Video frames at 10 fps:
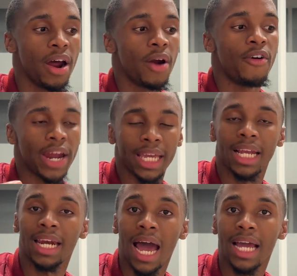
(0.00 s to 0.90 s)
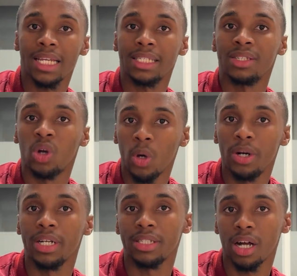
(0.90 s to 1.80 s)
recognize good
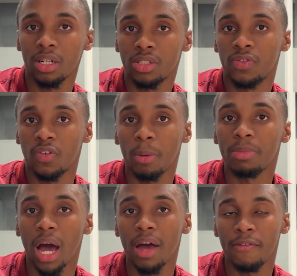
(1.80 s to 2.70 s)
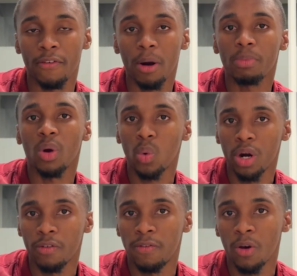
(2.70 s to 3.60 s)
results from the
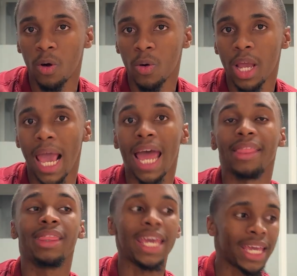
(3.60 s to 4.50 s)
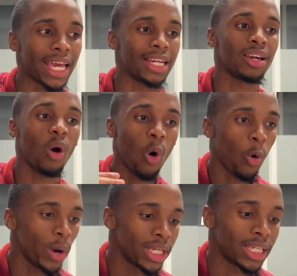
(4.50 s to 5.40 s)
workflow, and they can
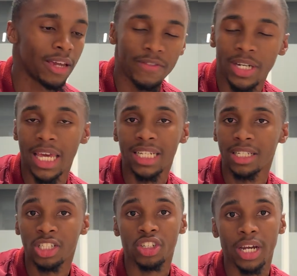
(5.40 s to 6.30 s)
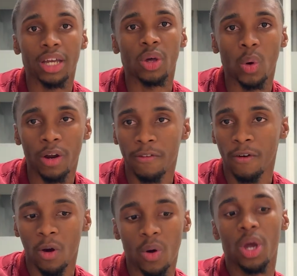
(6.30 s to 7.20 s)
always every day just trigger the
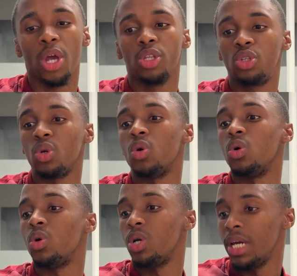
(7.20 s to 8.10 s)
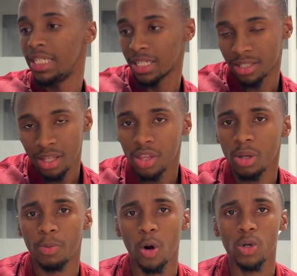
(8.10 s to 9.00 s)
workflow to just start the
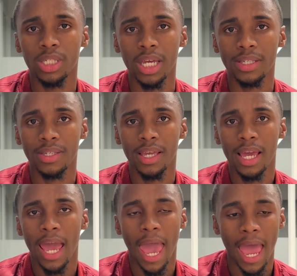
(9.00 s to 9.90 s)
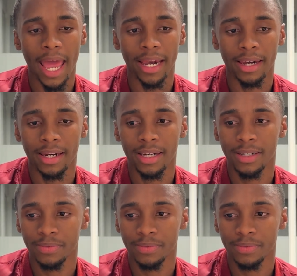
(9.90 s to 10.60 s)
process, and